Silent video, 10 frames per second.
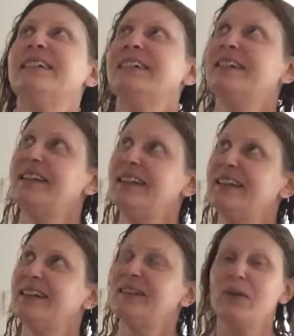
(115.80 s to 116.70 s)

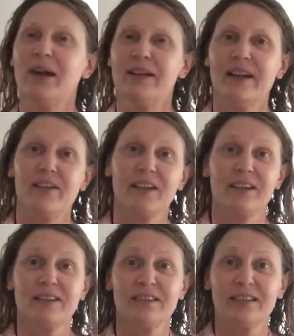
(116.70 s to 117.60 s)
yeah, and other
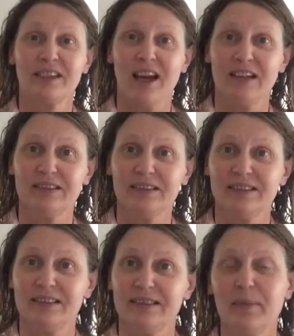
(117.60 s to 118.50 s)
stuff.
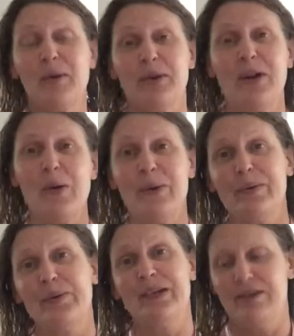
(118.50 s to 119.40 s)
But no,
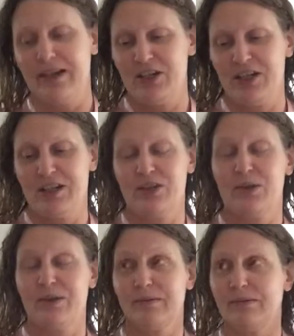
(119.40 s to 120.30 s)
we actually did talk.
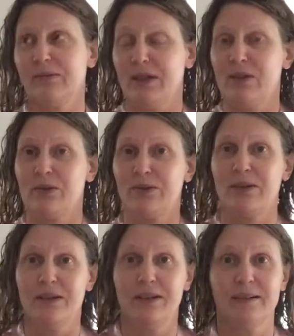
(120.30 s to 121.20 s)
We talked a
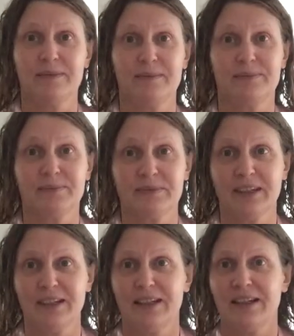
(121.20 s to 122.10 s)
lot.
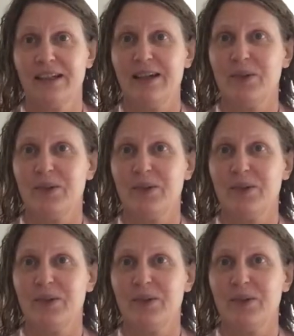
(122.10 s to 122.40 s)
It